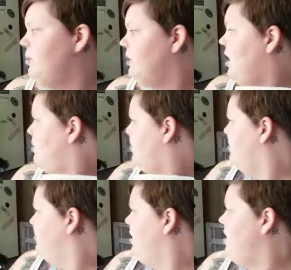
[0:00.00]
Blah, blah,
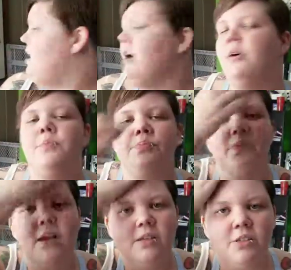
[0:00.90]
blah.
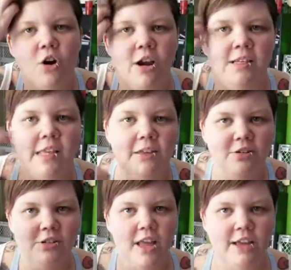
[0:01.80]
Sorry,
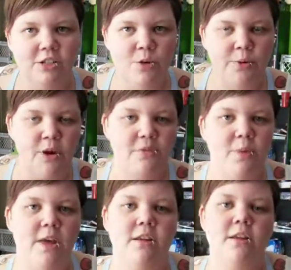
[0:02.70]
Sailor's like jumping off the
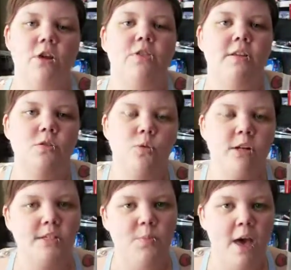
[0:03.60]
bed. You know, this is what
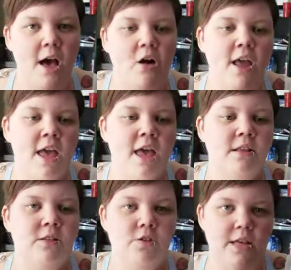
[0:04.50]
it's about.
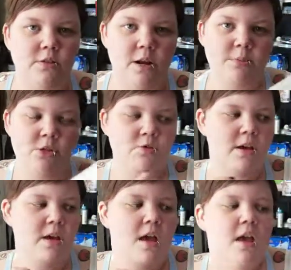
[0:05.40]
And so that's what I'm
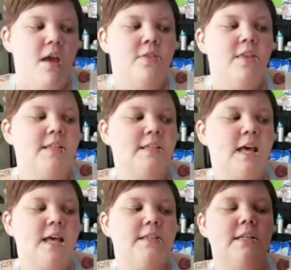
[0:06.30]
doing. This
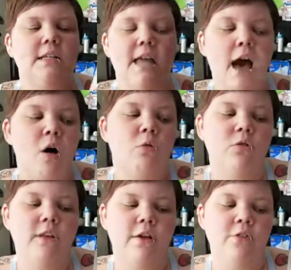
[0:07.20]
says Klout
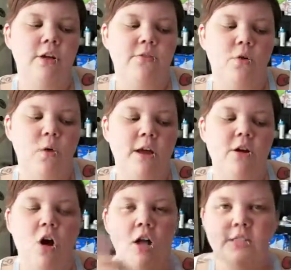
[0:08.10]
will never give away your
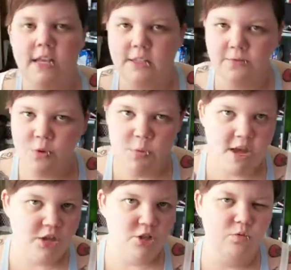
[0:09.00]
contact
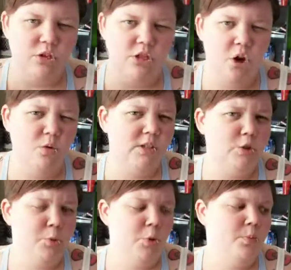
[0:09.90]
information, which is always
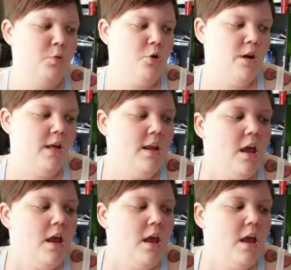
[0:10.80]
super important.